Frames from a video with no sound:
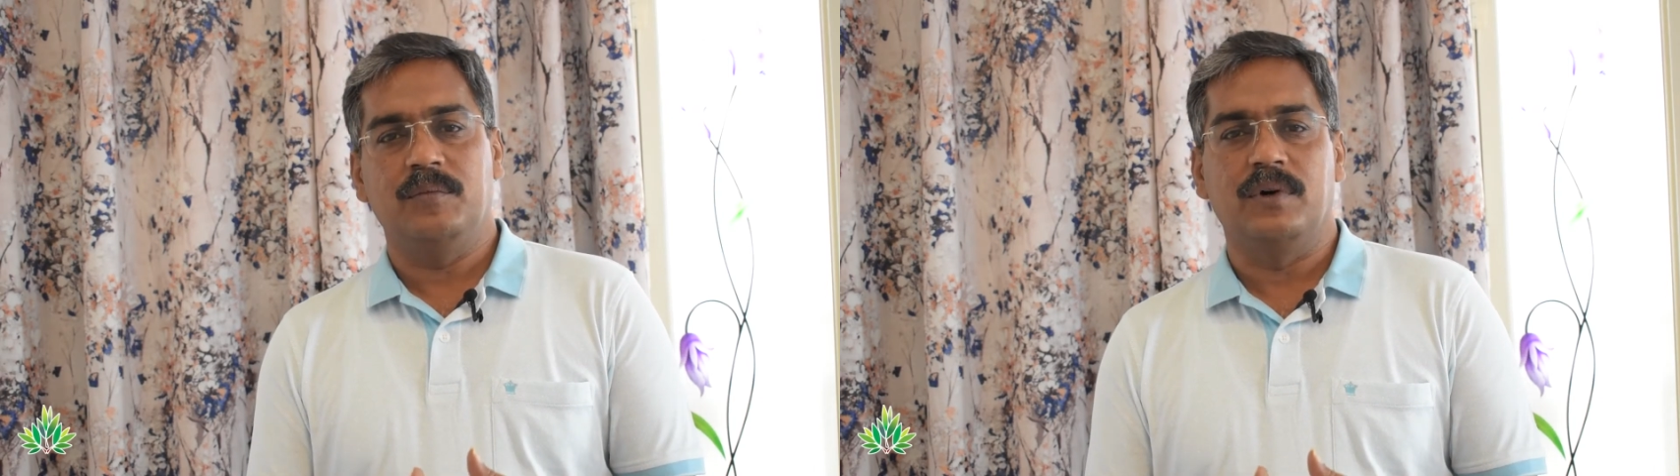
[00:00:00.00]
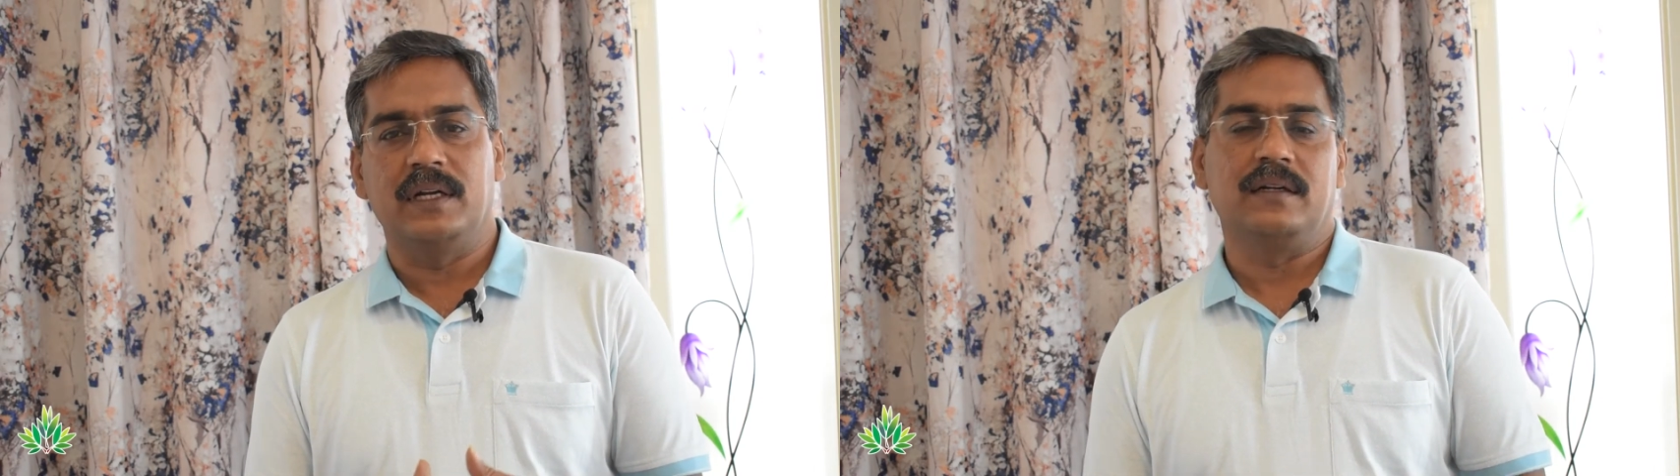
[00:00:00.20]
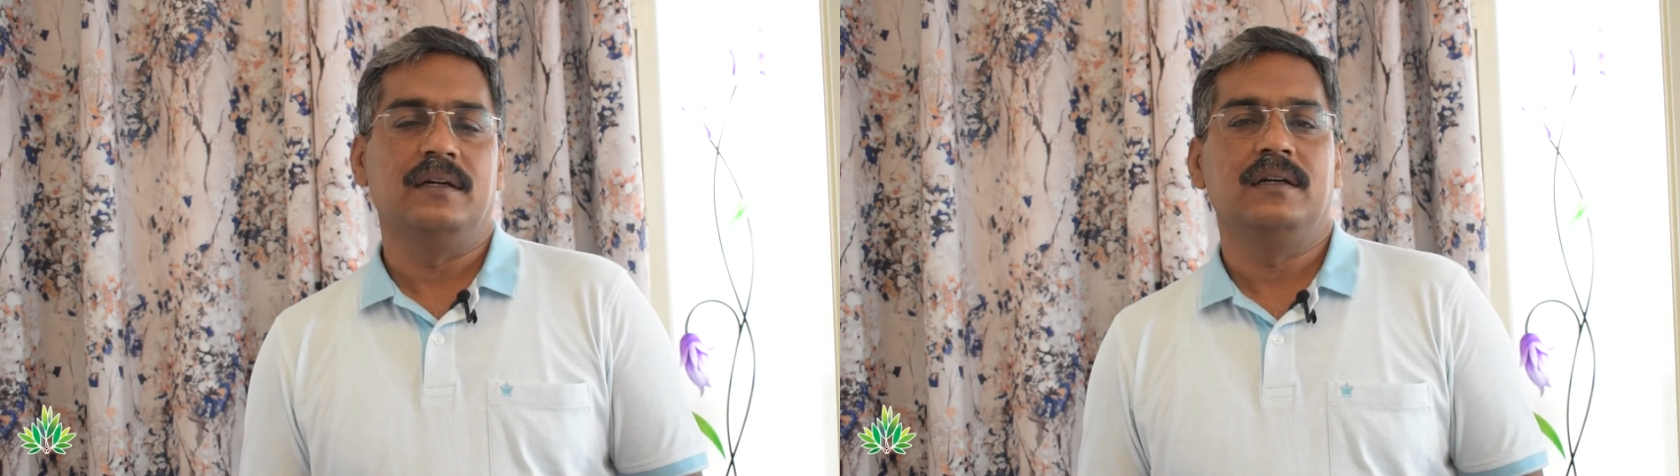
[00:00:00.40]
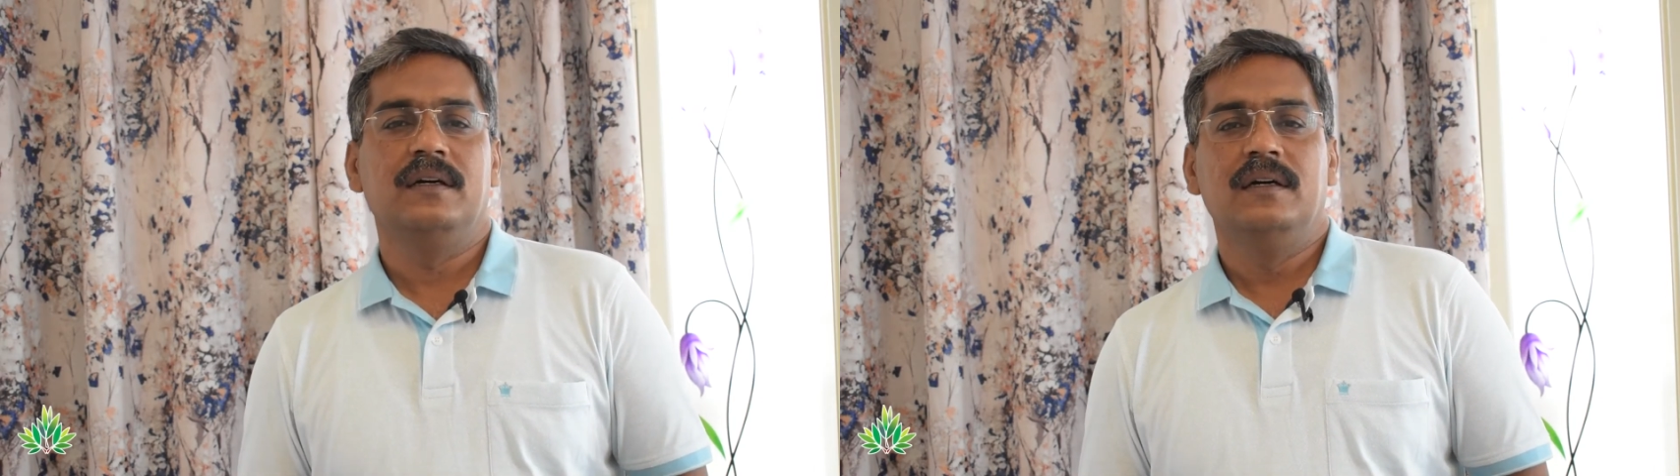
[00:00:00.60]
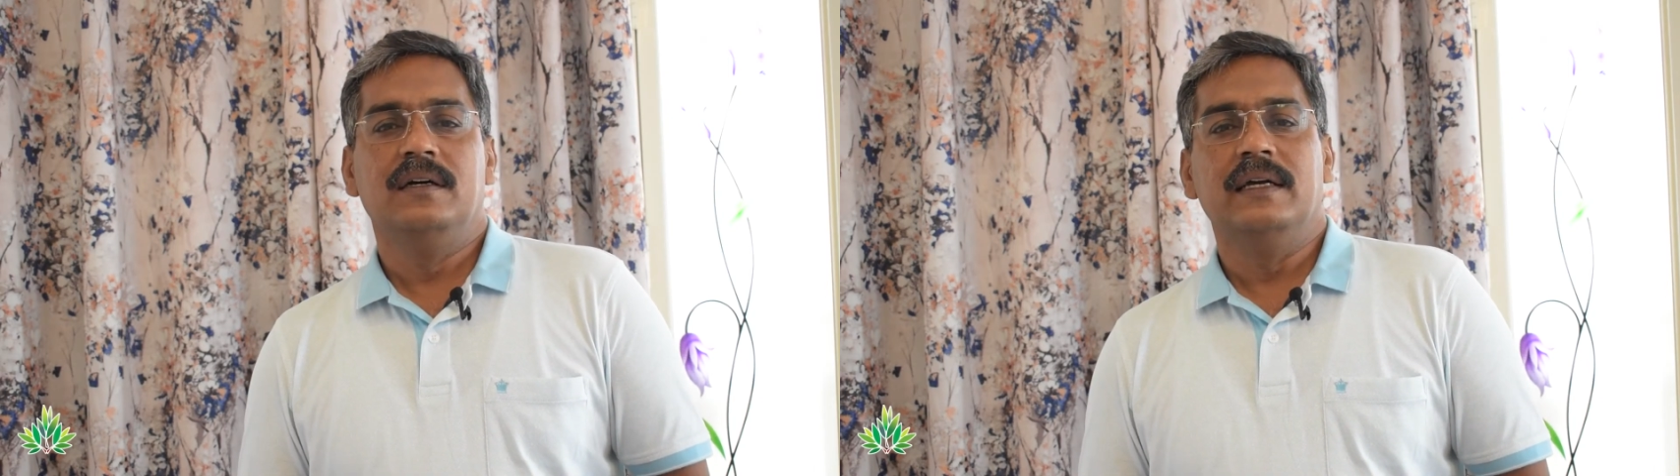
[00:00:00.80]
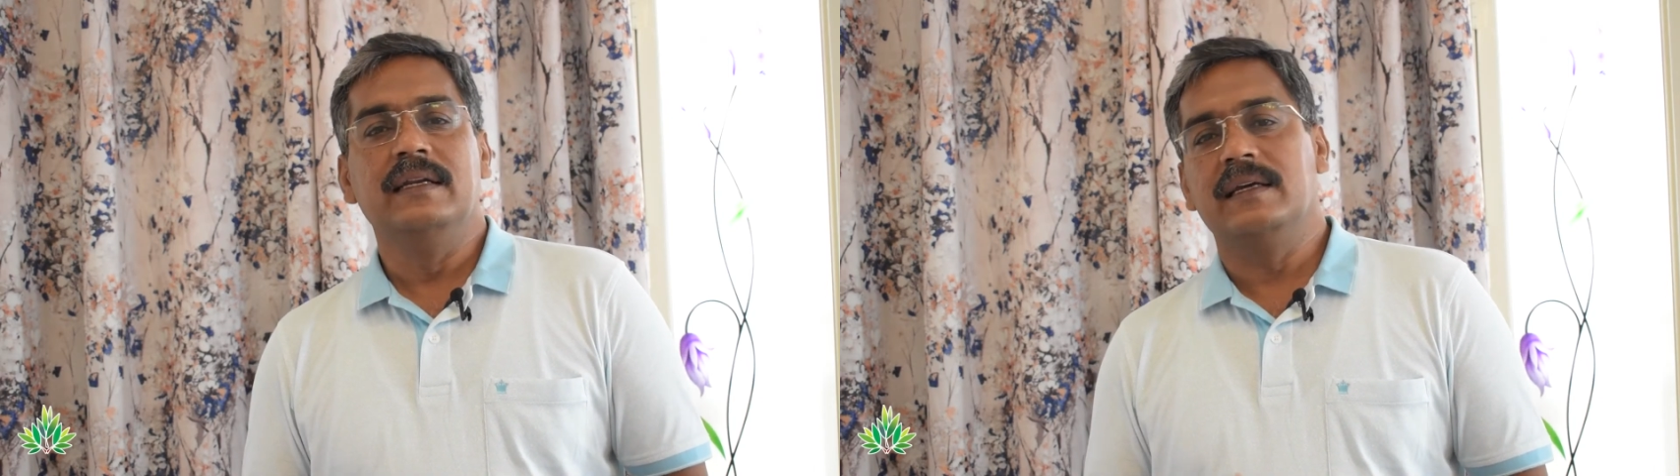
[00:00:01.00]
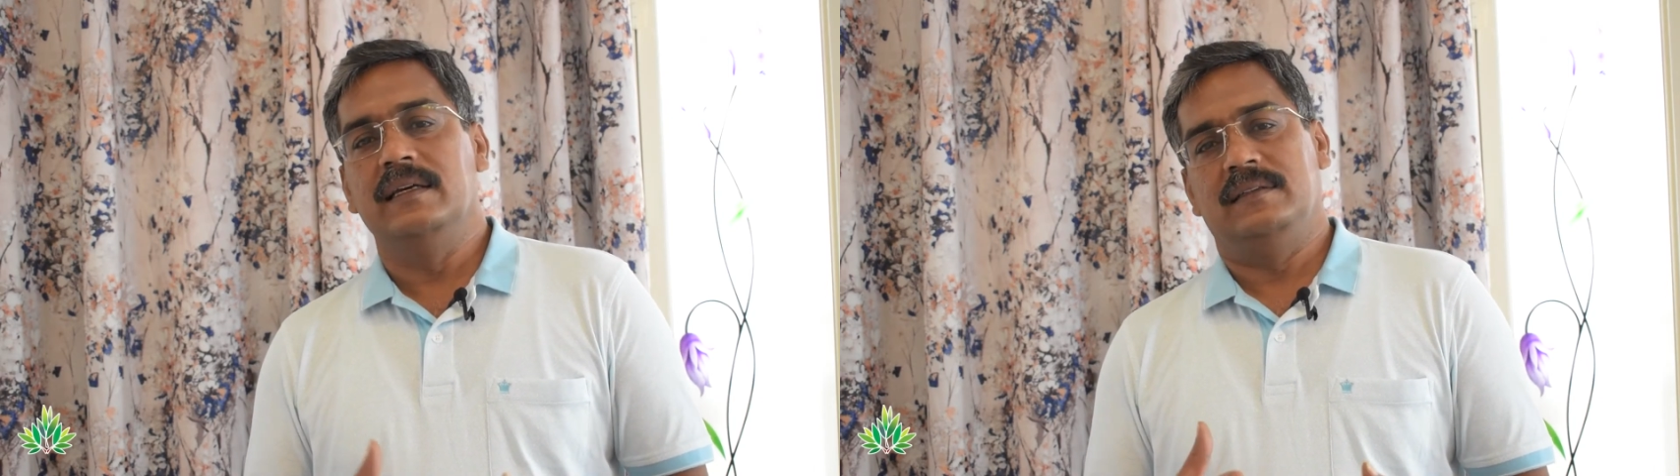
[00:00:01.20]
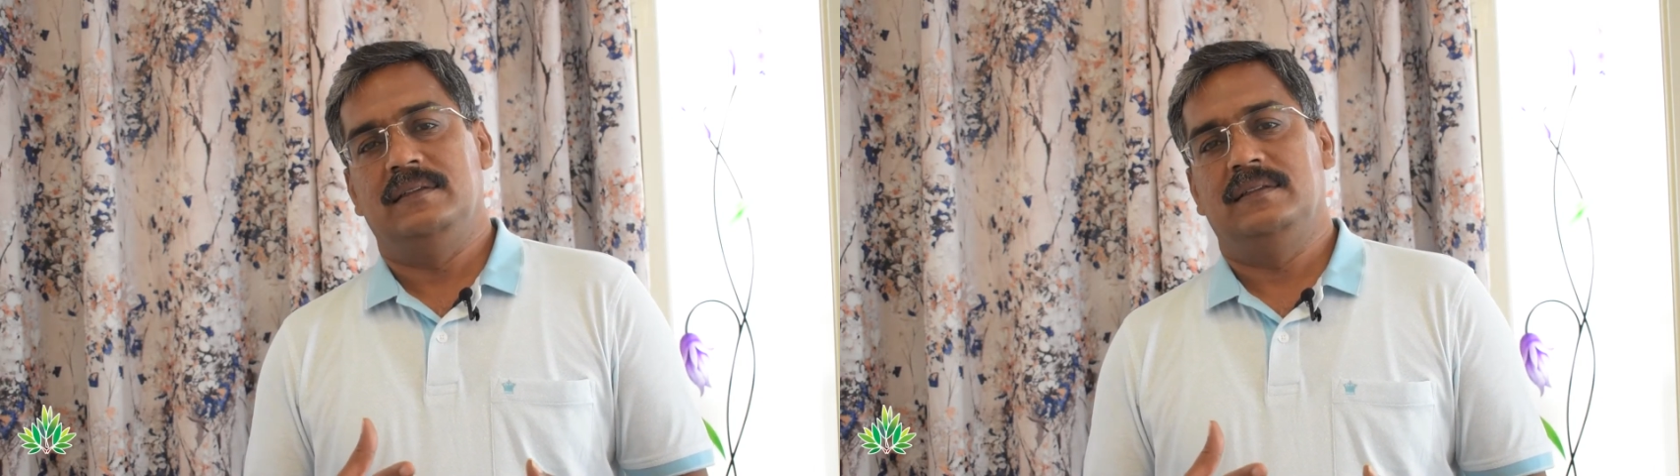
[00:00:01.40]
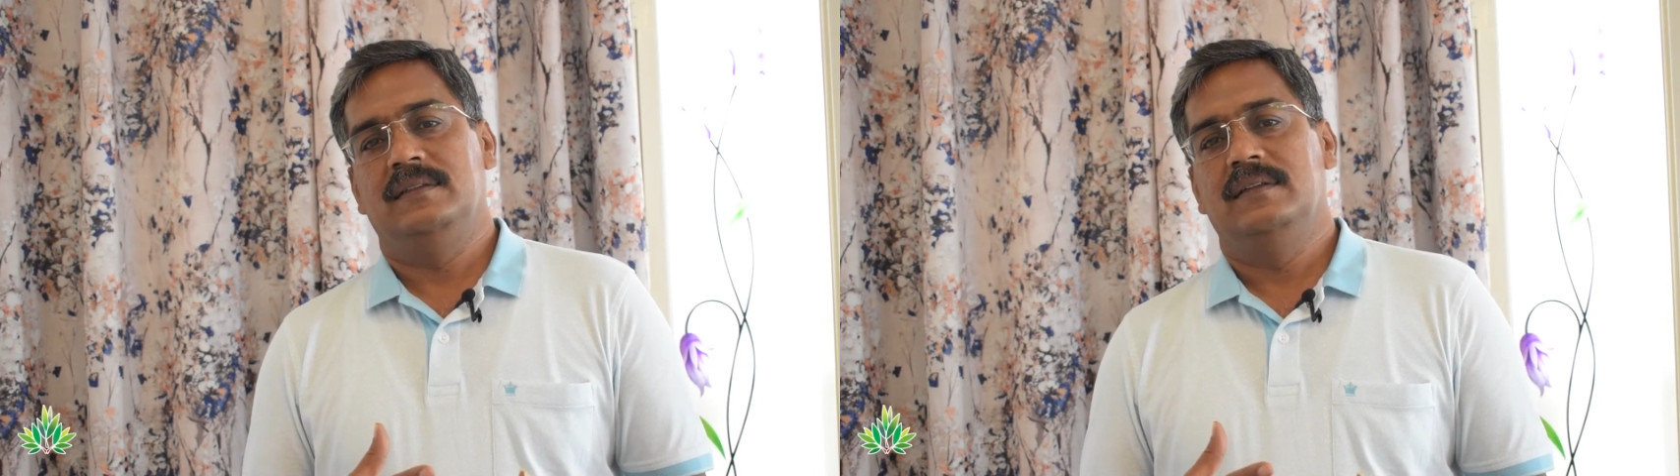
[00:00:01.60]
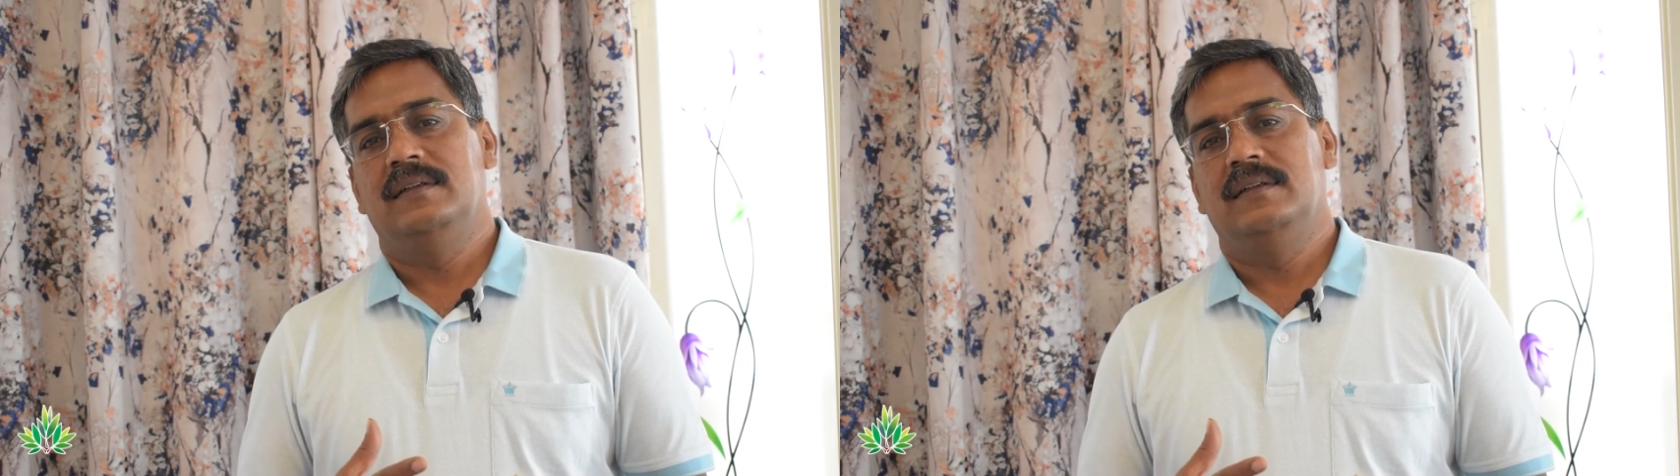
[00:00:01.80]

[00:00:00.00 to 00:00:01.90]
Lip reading: protected in case